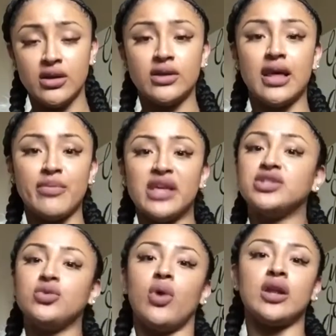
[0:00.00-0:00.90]
that makes
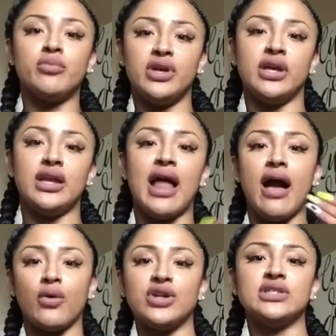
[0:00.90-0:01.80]
you want to put in
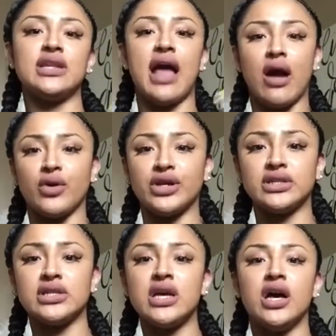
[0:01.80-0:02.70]
hours and
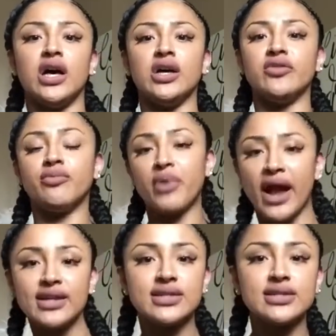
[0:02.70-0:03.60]
hours of
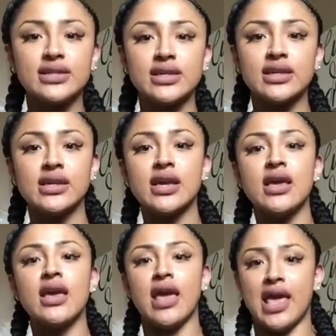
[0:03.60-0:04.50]
practicing
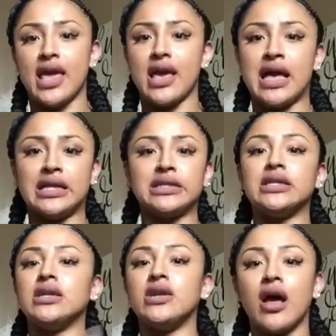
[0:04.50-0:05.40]
and
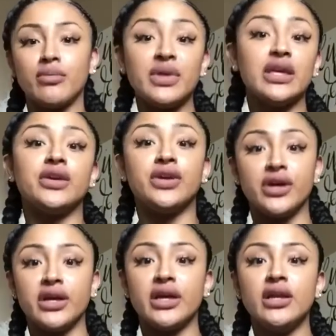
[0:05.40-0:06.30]
not being
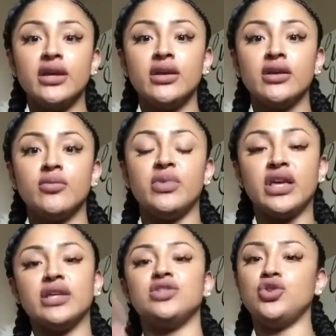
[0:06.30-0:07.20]
good
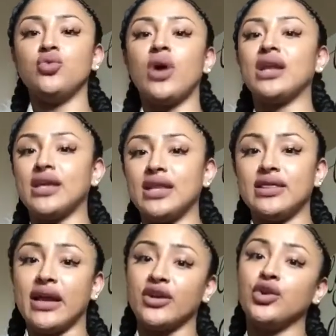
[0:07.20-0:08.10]
because you want to get
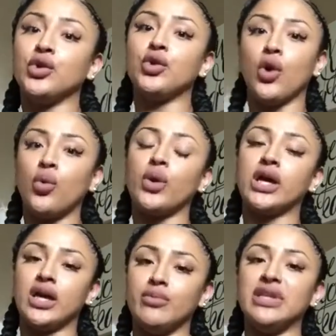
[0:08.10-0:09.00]
there. You know what
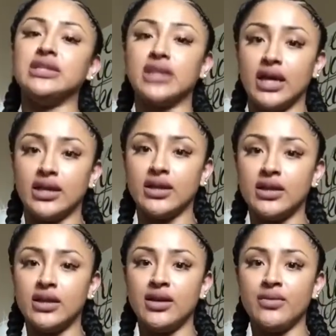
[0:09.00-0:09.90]
could be done.
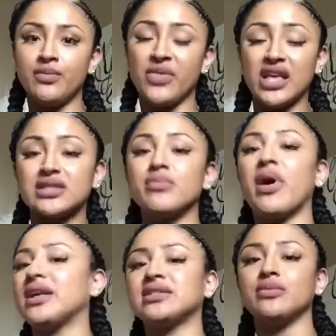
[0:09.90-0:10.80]
It's a
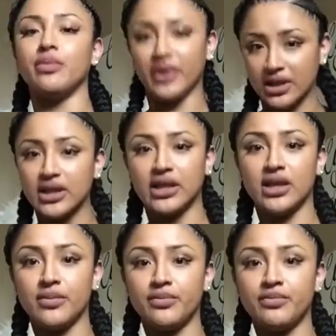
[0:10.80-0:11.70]
possibility.
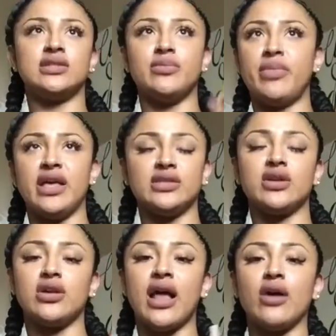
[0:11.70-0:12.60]
It depends
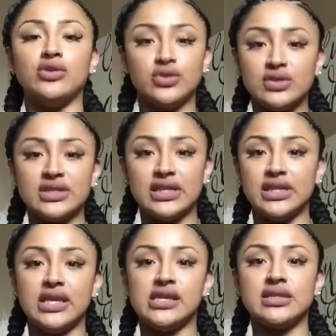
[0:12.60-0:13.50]
on how you see
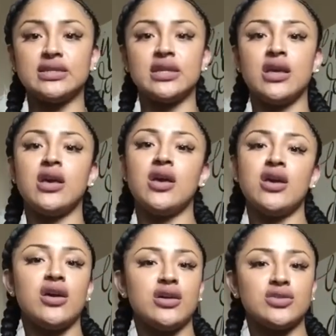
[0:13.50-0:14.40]
things.
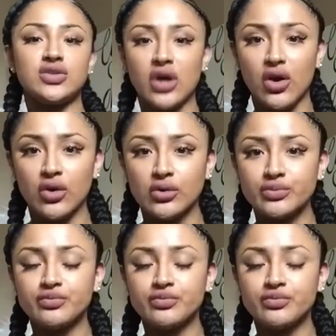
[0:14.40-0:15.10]
So